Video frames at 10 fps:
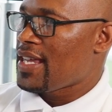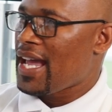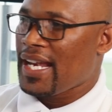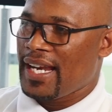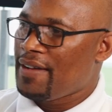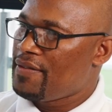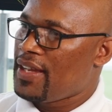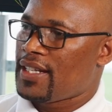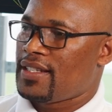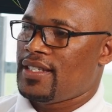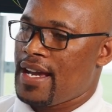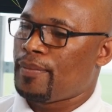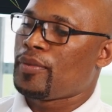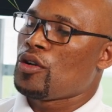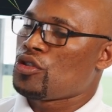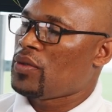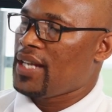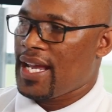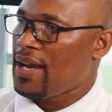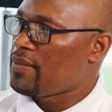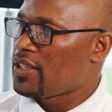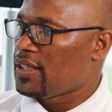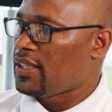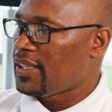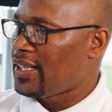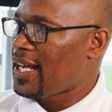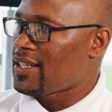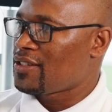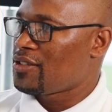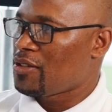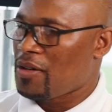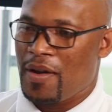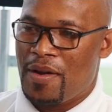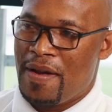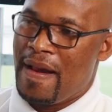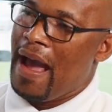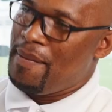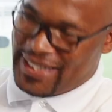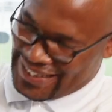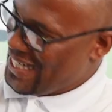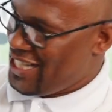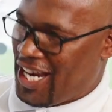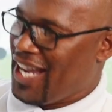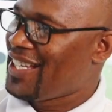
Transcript: I love that approach when I come in class. So I'm a teacher.